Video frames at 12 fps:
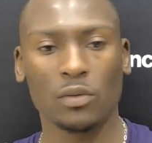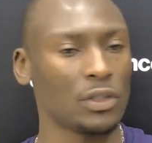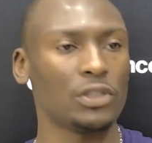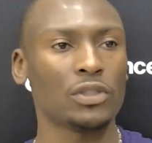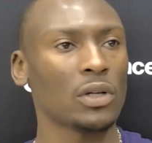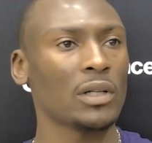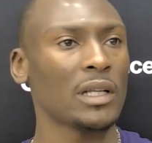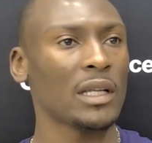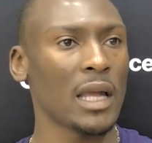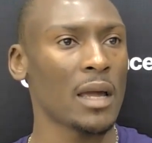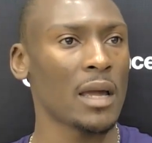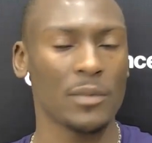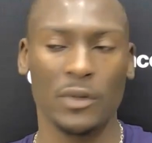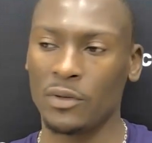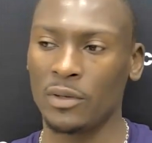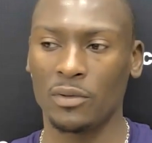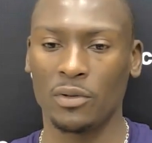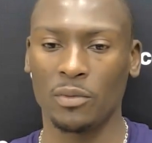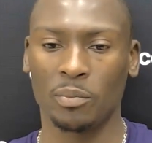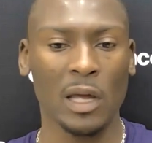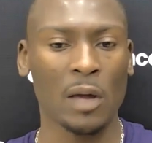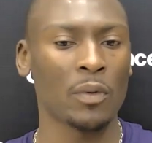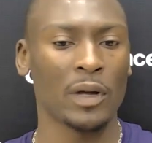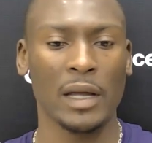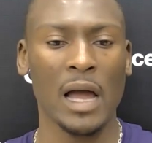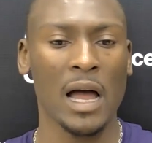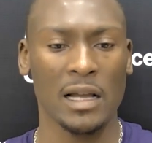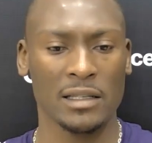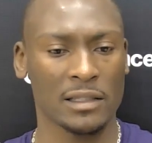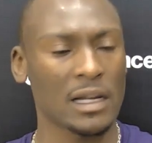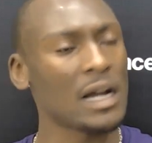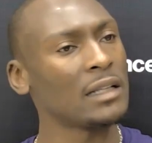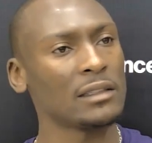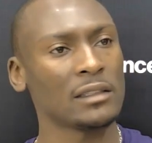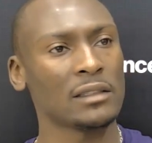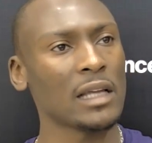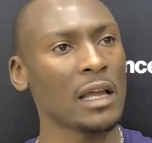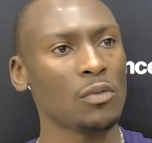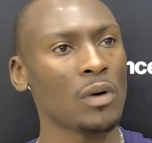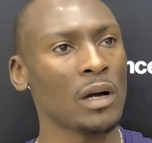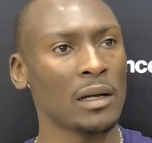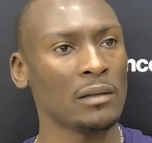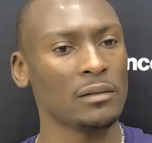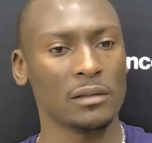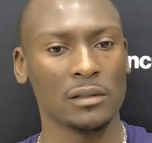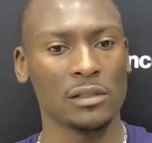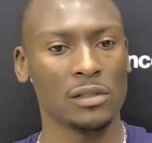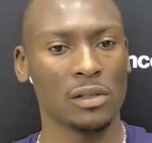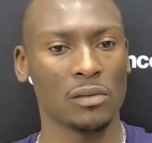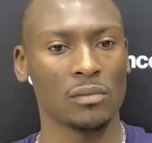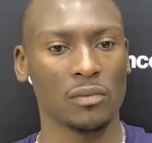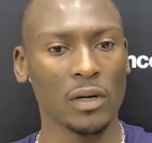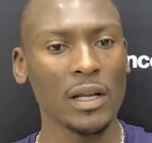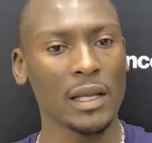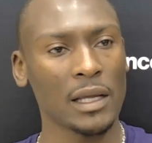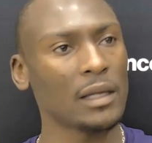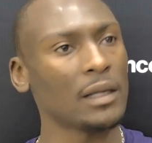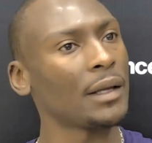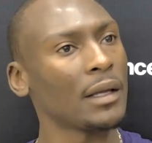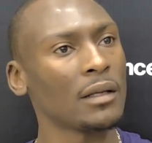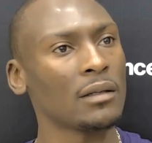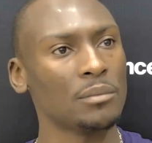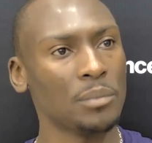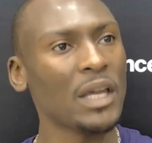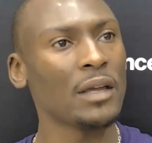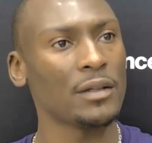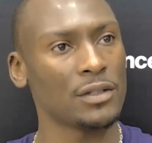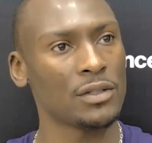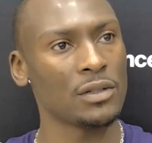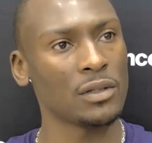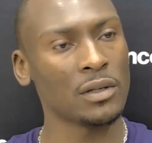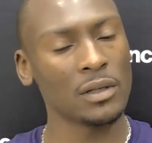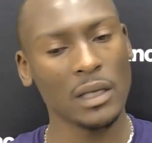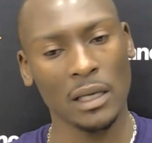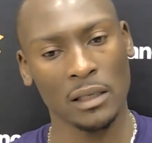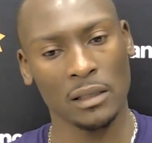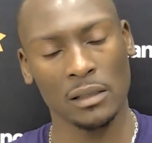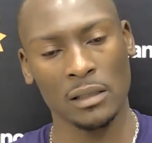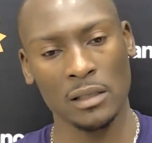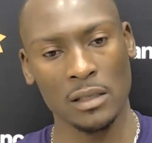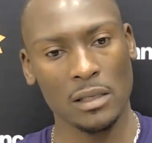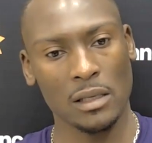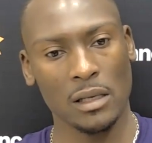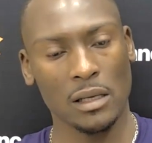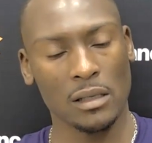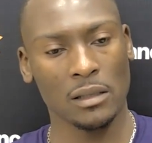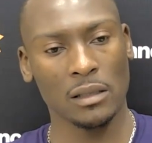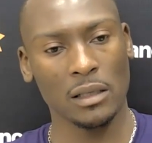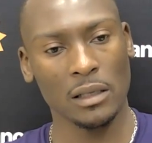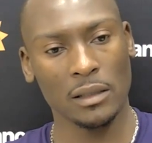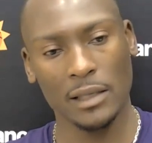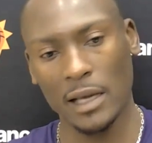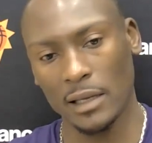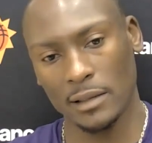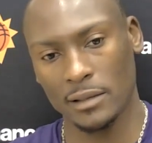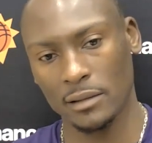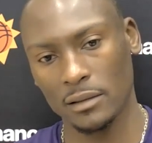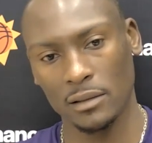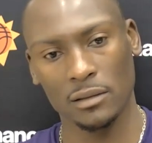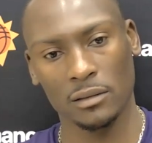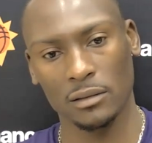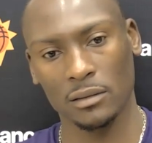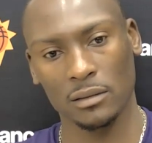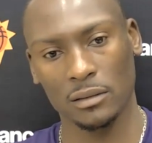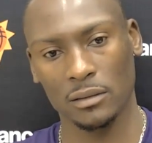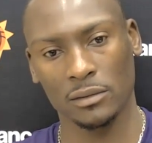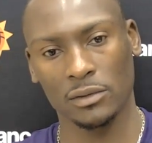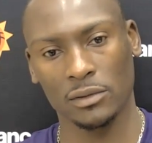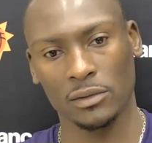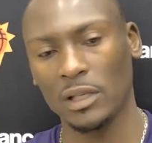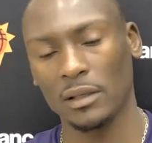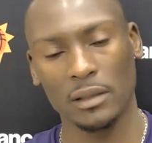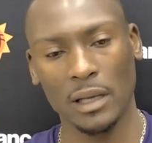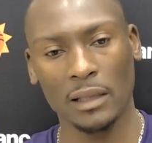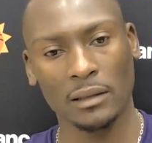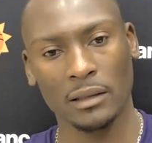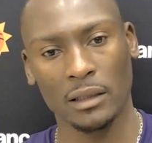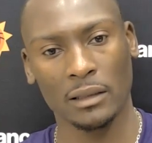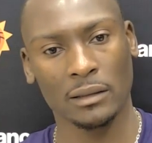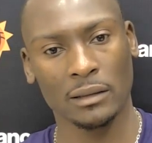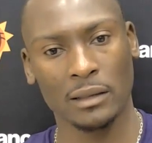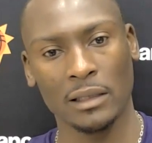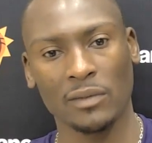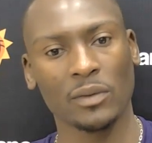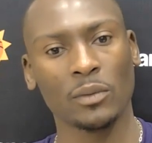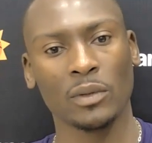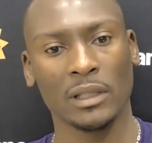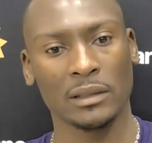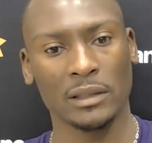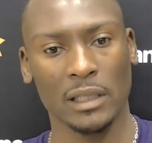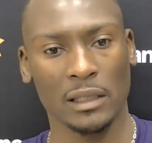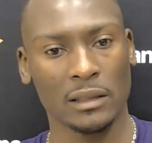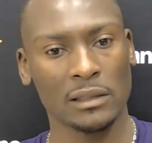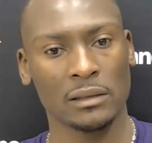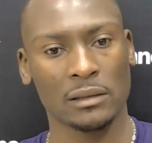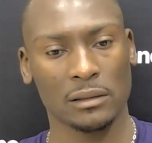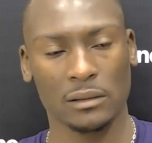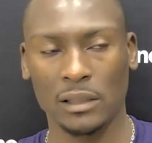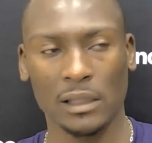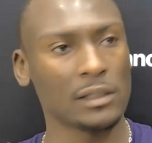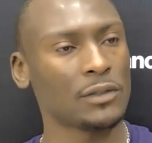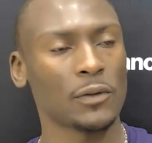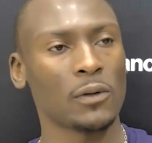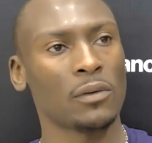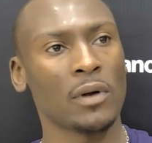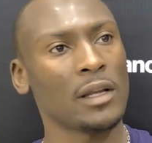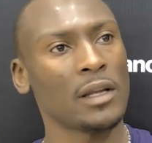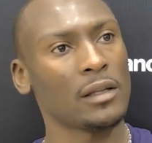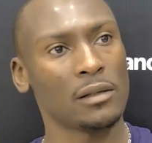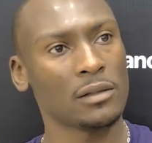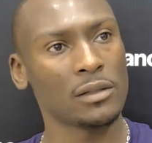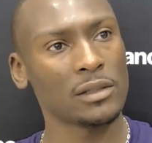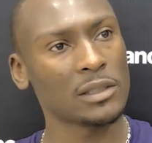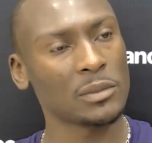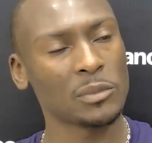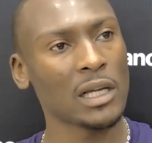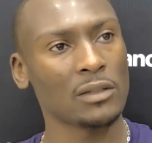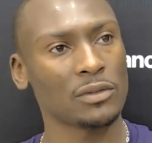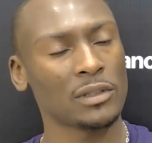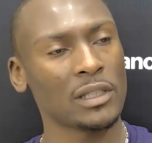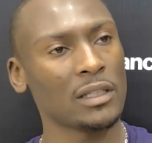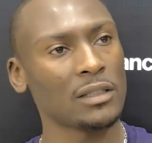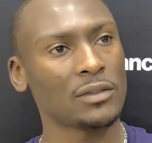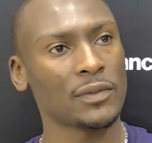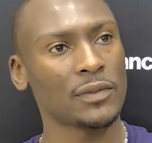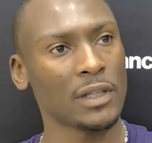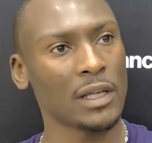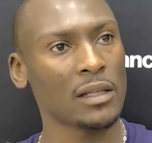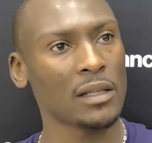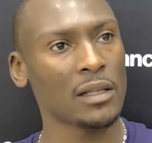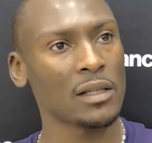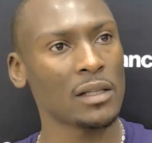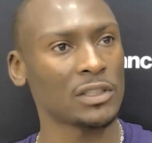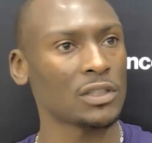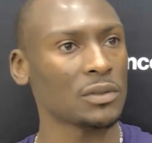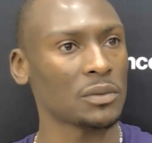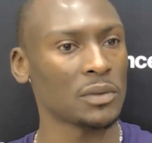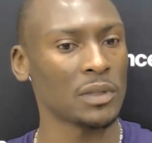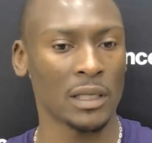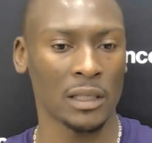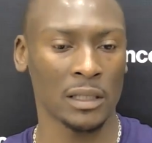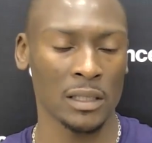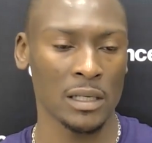to enjoy the game. You, you play with guys that understand why, you know, winning means, you know, and, And and that's, you know, to me, I, I never want to take these things for granted. You know, sometimes we tend to forget the position we're in.